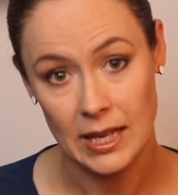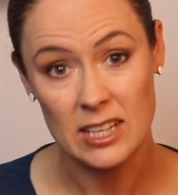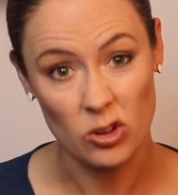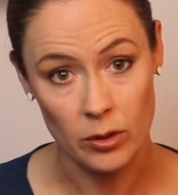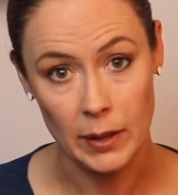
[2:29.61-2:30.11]
and
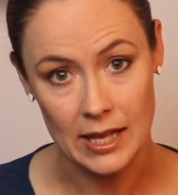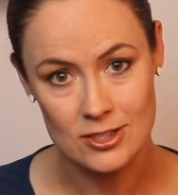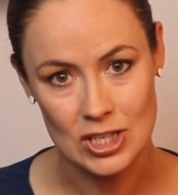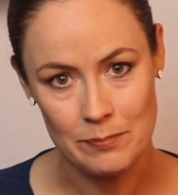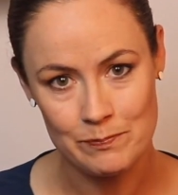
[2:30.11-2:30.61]
on the
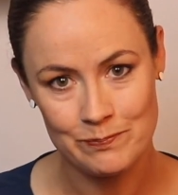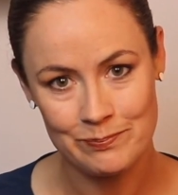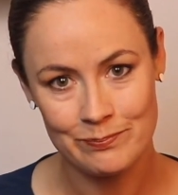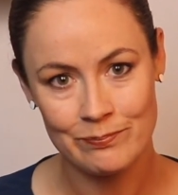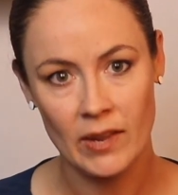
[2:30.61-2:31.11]
pasture.
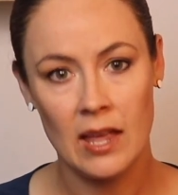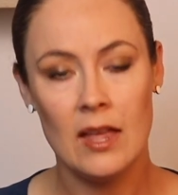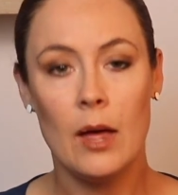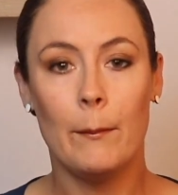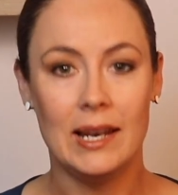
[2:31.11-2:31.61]

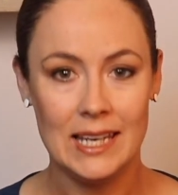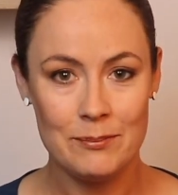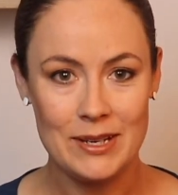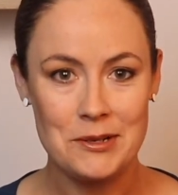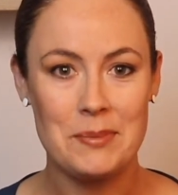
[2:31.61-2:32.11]
But let
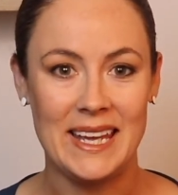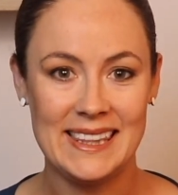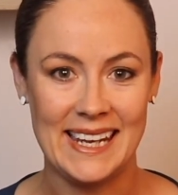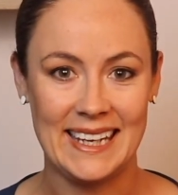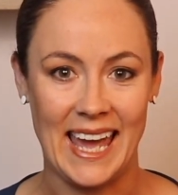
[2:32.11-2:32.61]
me repeat
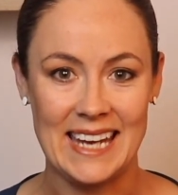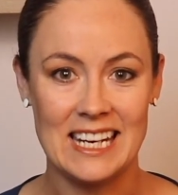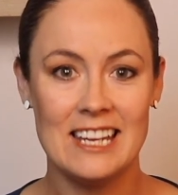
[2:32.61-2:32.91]
that again.